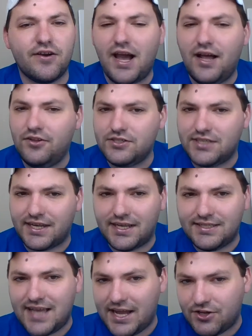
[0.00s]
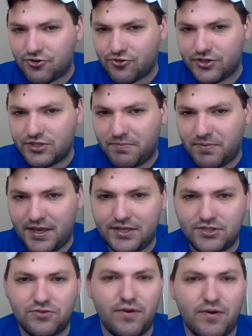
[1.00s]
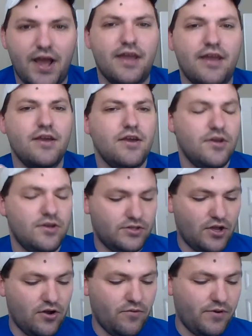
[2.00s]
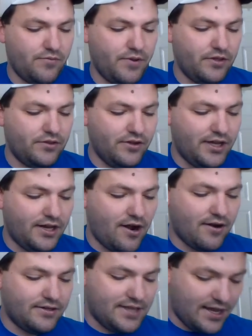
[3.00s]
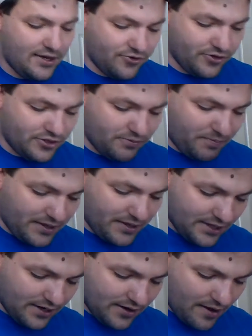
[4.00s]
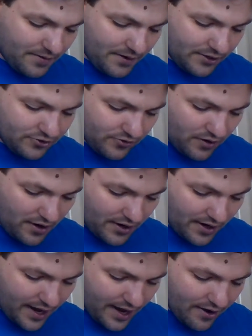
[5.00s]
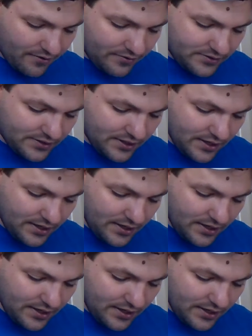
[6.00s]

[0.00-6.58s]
kind of looks like a Tetris piece, right? So when we look at our Tetris piece here, and I'm going to draw it out,